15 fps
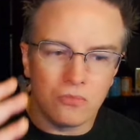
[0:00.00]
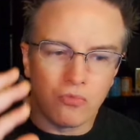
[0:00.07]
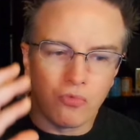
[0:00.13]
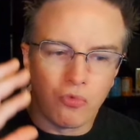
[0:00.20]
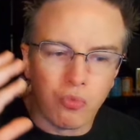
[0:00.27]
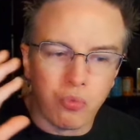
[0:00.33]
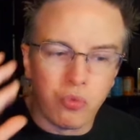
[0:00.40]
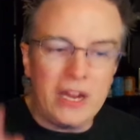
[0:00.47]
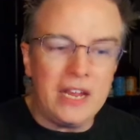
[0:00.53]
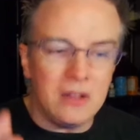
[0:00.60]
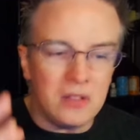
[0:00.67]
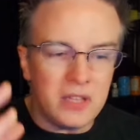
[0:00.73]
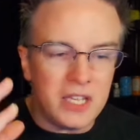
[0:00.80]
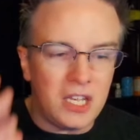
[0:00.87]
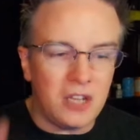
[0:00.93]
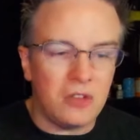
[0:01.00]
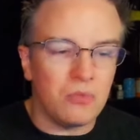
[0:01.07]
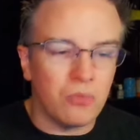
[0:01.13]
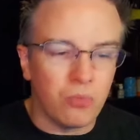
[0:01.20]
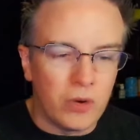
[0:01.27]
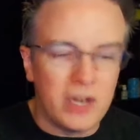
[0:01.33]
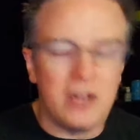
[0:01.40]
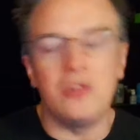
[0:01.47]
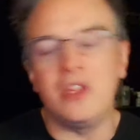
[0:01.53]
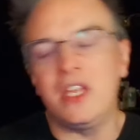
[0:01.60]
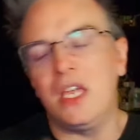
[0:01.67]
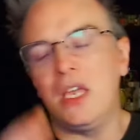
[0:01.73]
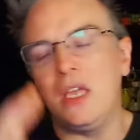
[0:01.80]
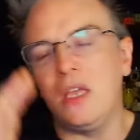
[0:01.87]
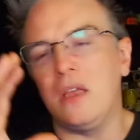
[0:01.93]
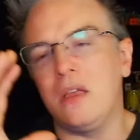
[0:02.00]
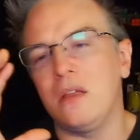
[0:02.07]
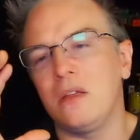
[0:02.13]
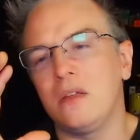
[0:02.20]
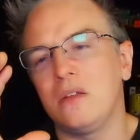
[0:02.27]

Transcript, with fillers: really really